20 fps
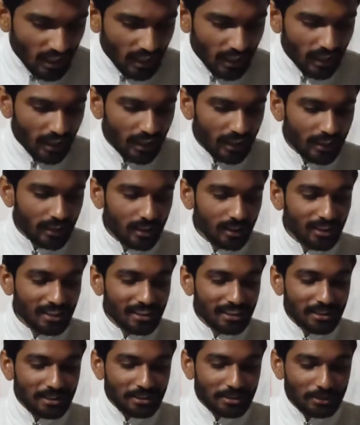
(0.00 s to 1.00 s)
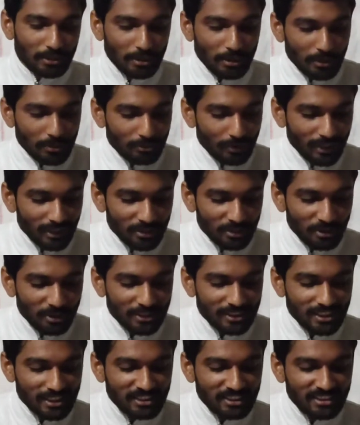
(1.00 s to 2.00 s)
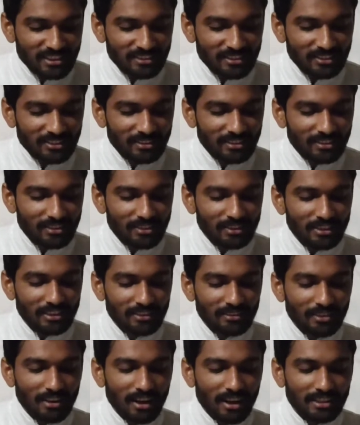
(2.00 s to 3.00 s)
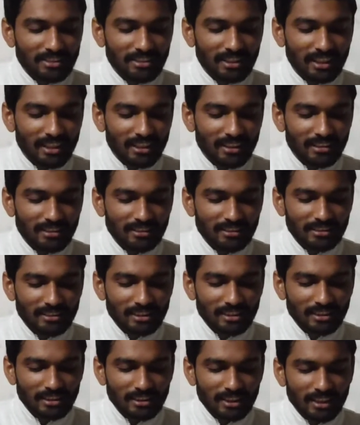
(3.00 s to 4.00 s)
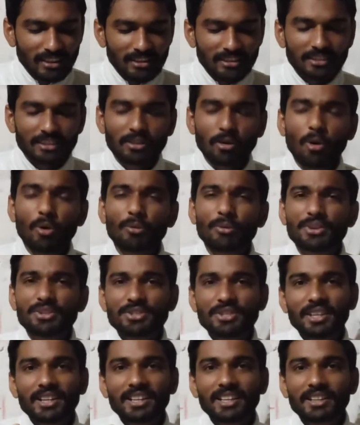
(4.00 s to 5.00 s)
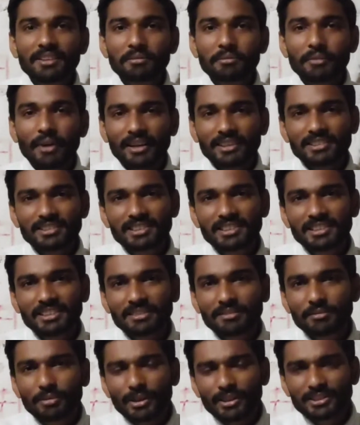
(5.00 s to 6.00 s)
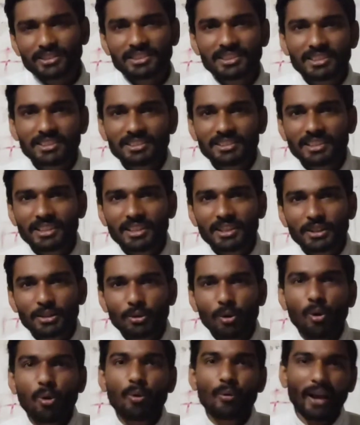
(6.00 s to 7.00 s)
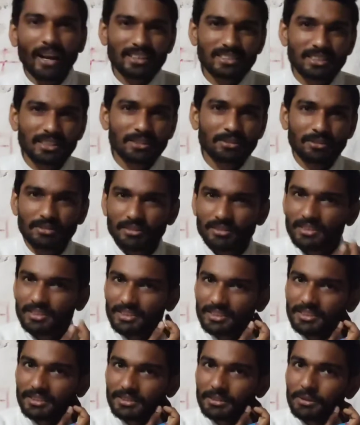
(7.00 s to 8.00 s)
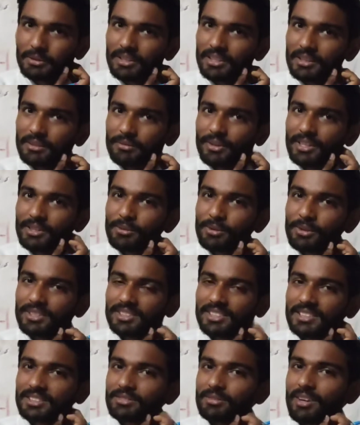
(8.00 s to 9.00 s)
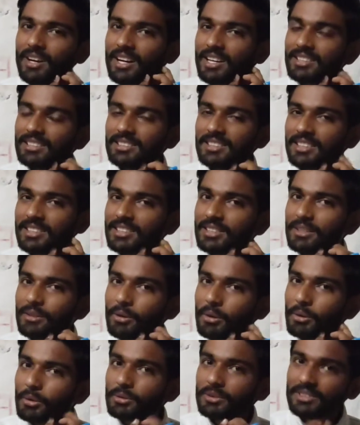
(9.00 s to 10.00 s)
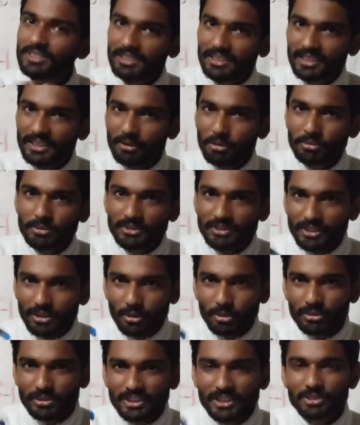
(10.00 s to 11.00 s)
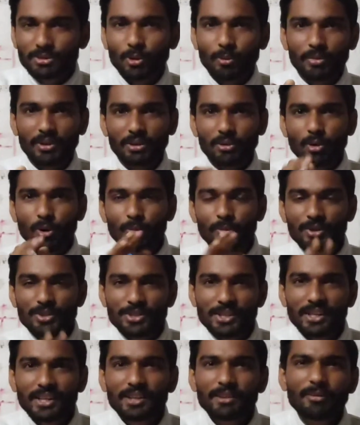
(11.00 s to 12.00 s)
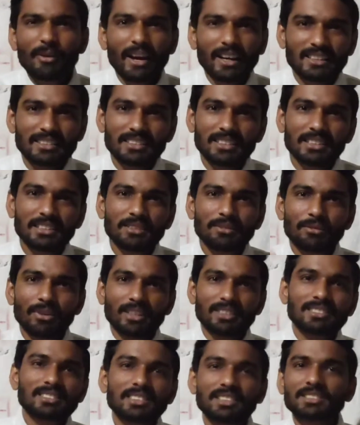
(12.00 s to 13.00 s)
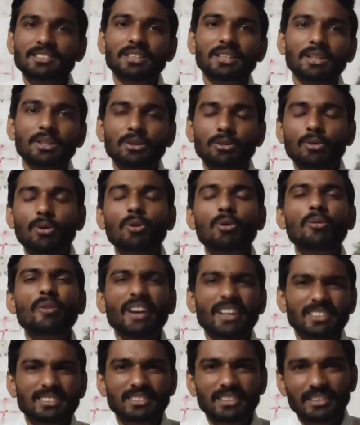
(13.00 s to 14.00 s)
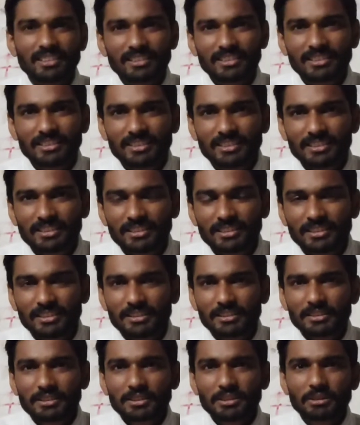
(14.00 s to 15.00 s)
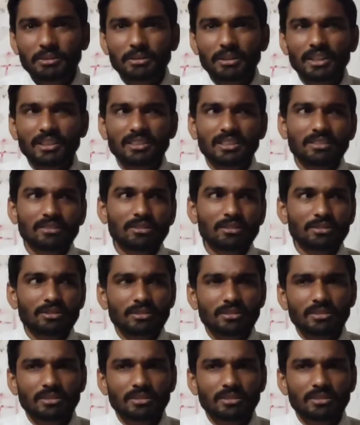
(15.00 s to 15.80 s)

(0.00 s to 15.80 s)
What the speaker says: And so one question was like Covishield vaccine versus Covaxin. So one question was on this topic, Covishield vaccine versus Covaxin. So I think